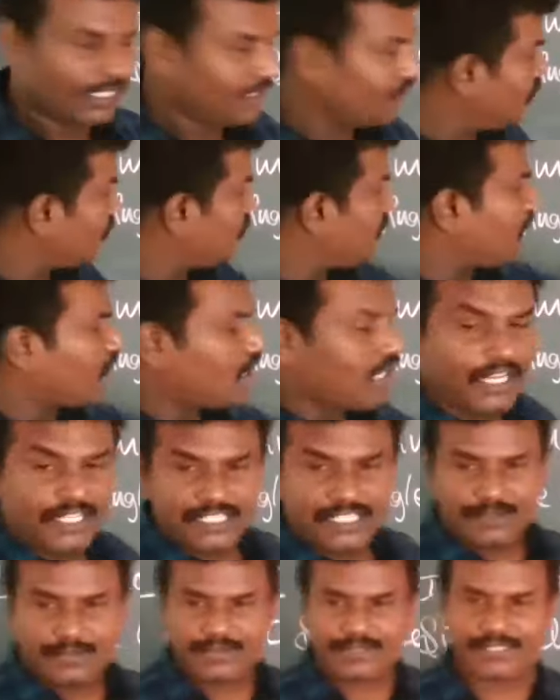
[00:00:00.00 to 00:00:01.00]
These
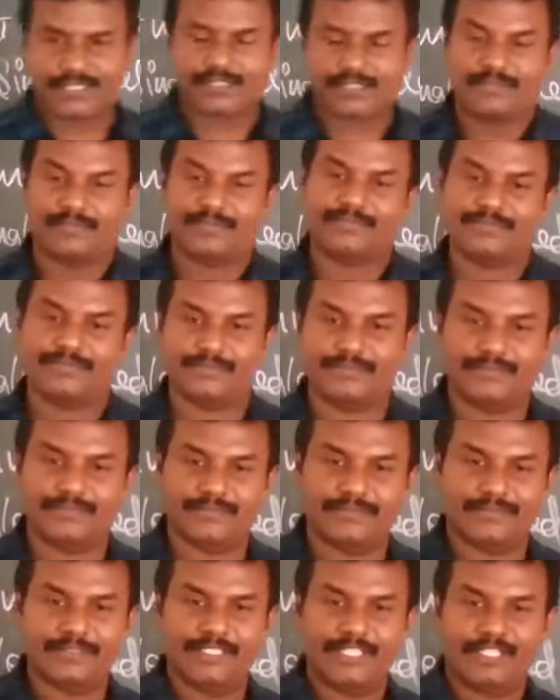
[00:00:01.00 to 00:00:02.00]
organisms,
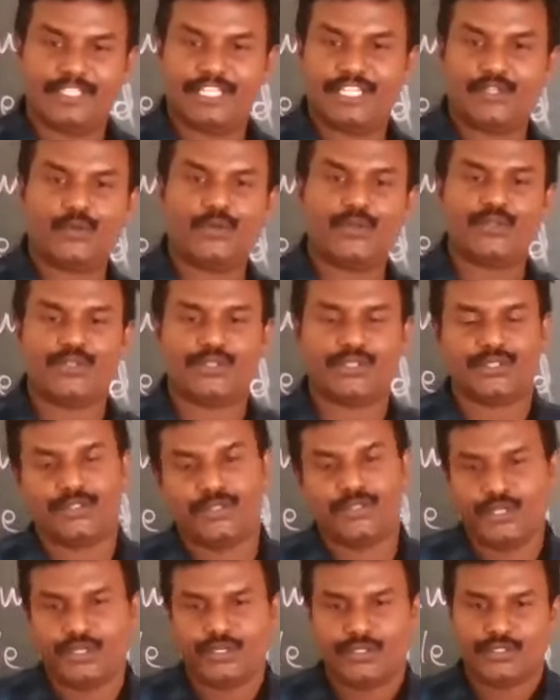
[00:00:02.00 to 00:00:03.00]
they don't
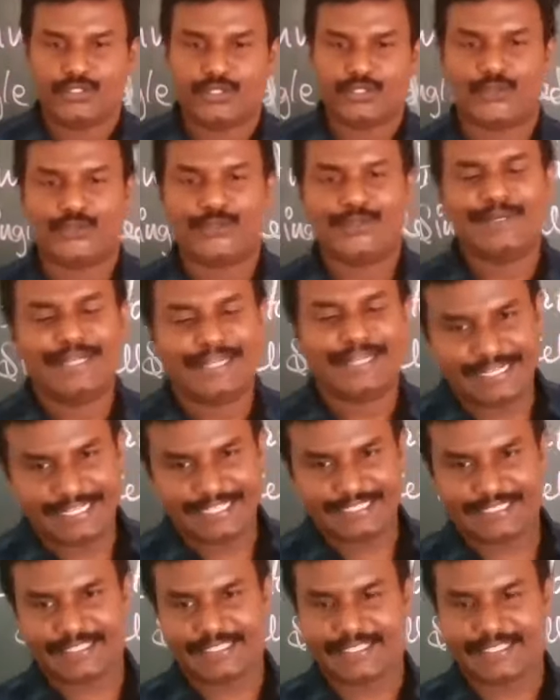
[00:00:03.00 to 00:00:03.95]
show death.